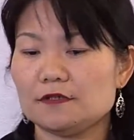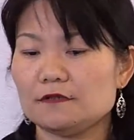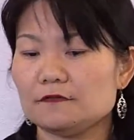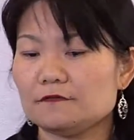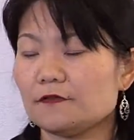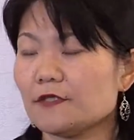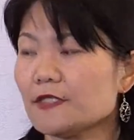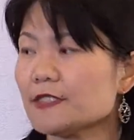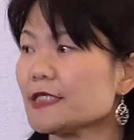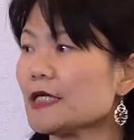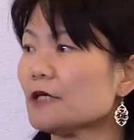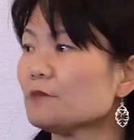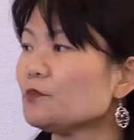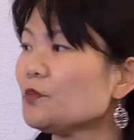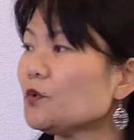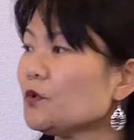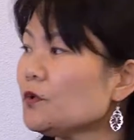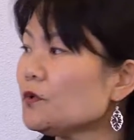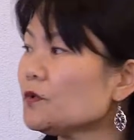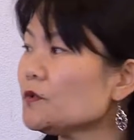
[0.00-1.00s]
For
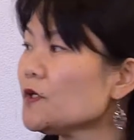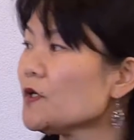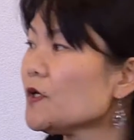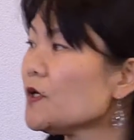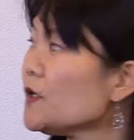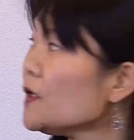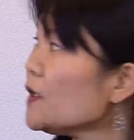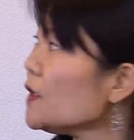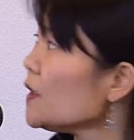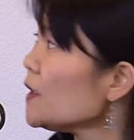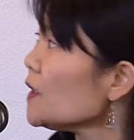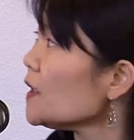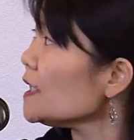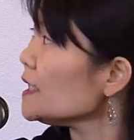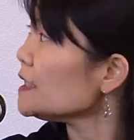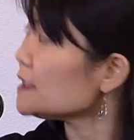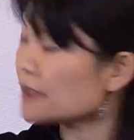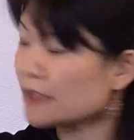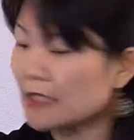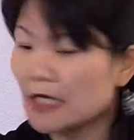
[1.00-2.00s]
example,
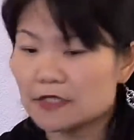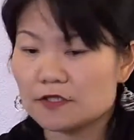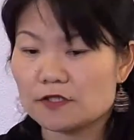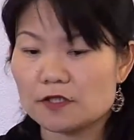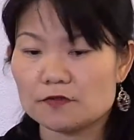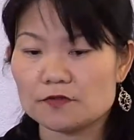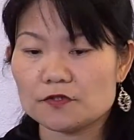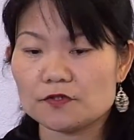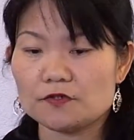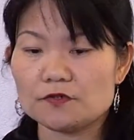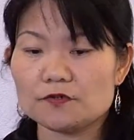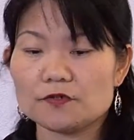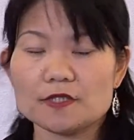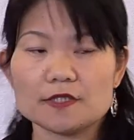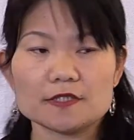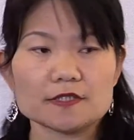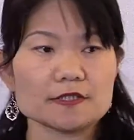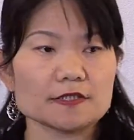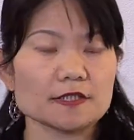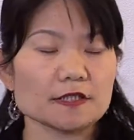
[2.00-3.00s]
international
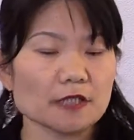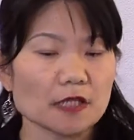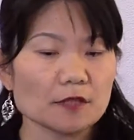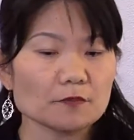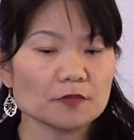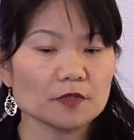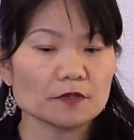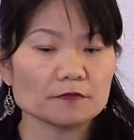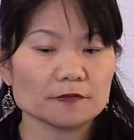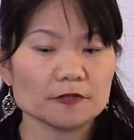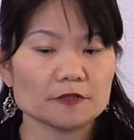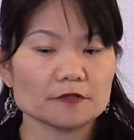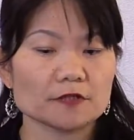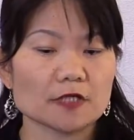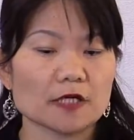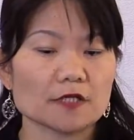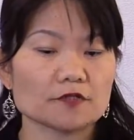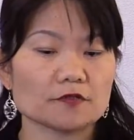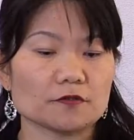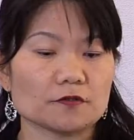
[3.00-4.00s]
students, the number of
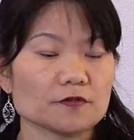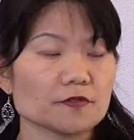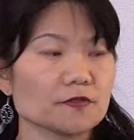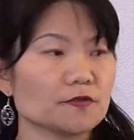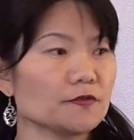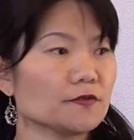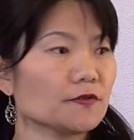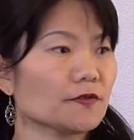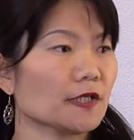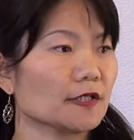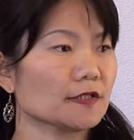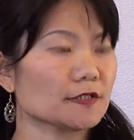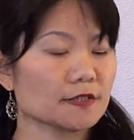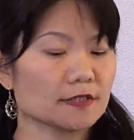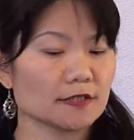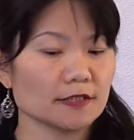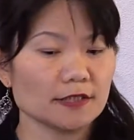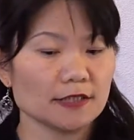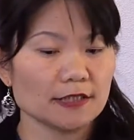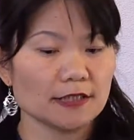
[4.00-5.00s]
international
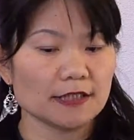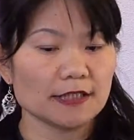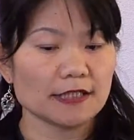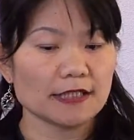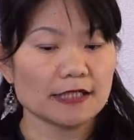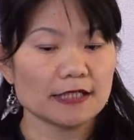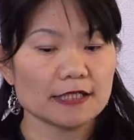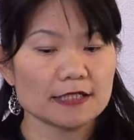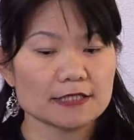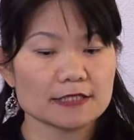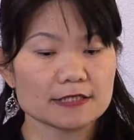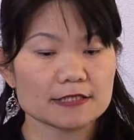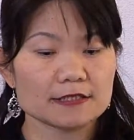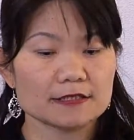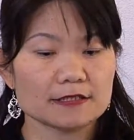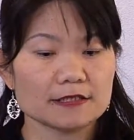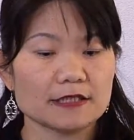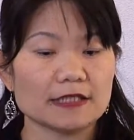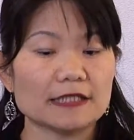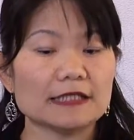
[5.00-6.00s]
students is
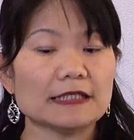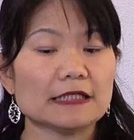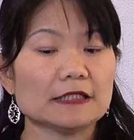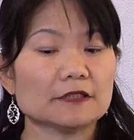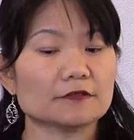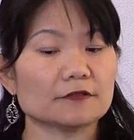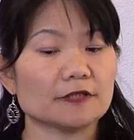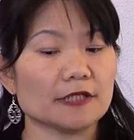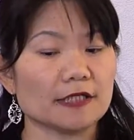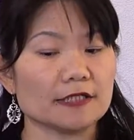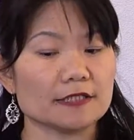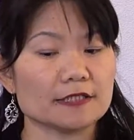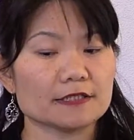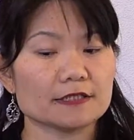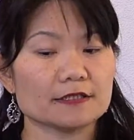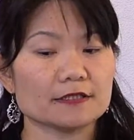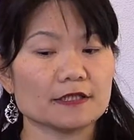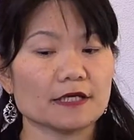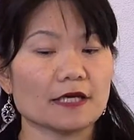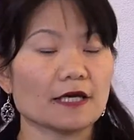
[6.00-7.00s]
in
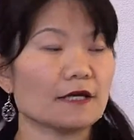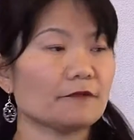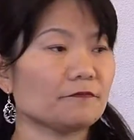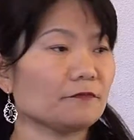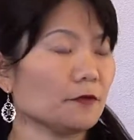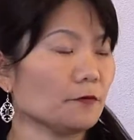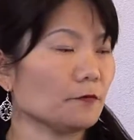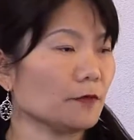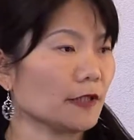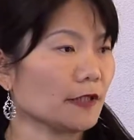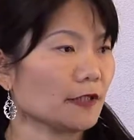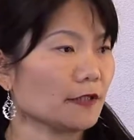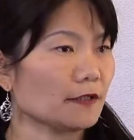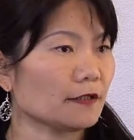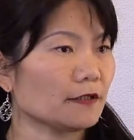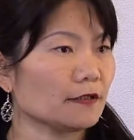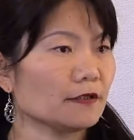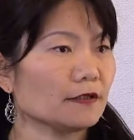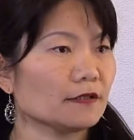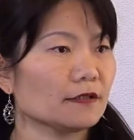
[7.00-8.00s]
increase
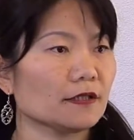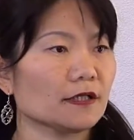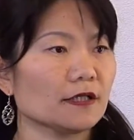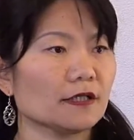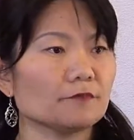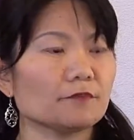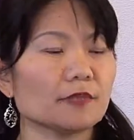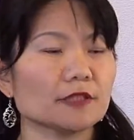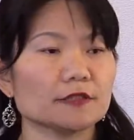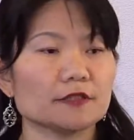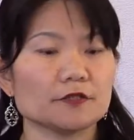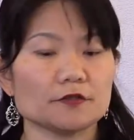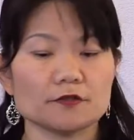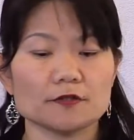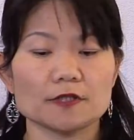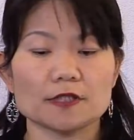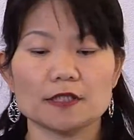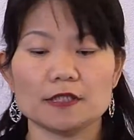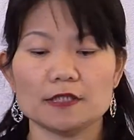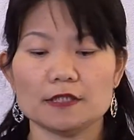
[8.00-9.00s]
everywhere, and
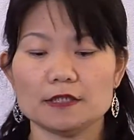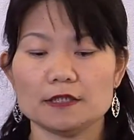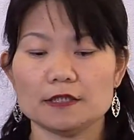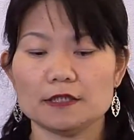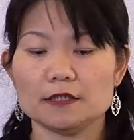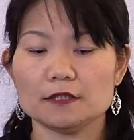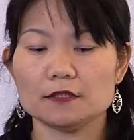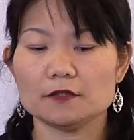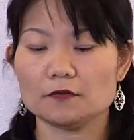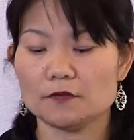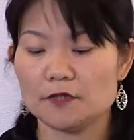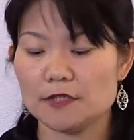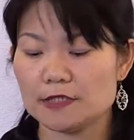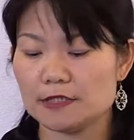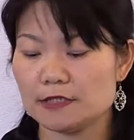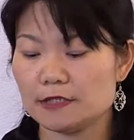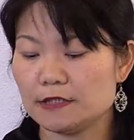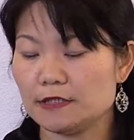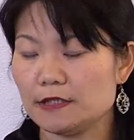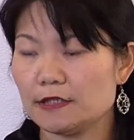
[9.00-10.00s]
particularly in
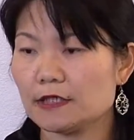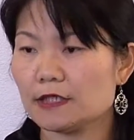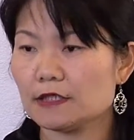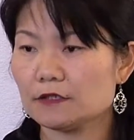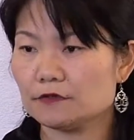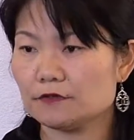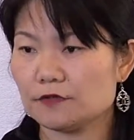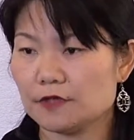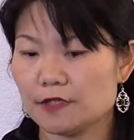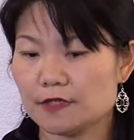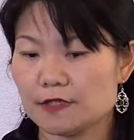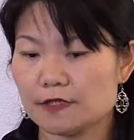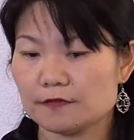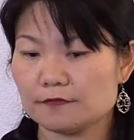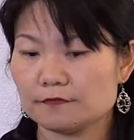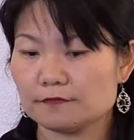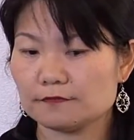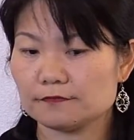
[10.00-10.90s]
OECD countries.